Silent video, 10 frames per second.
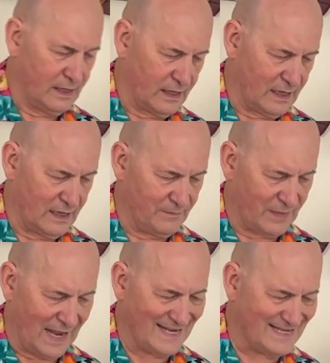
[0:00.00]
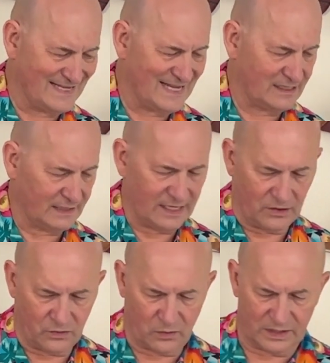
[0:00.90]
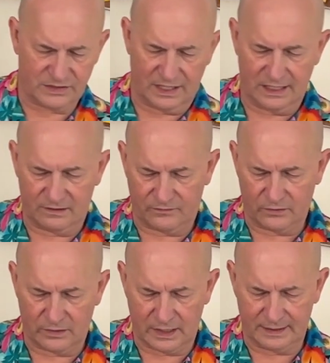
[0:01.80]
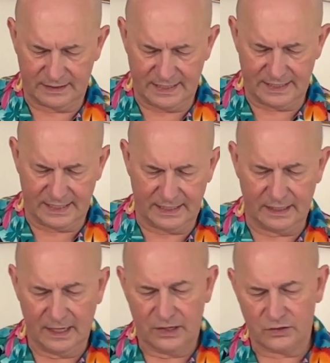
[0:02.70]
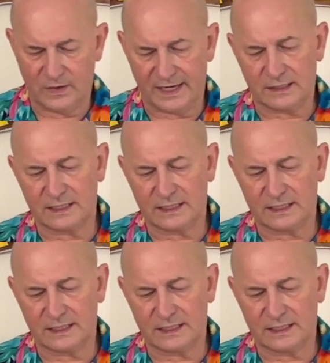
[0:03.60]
Ideally, crushed ice for a tiki drink.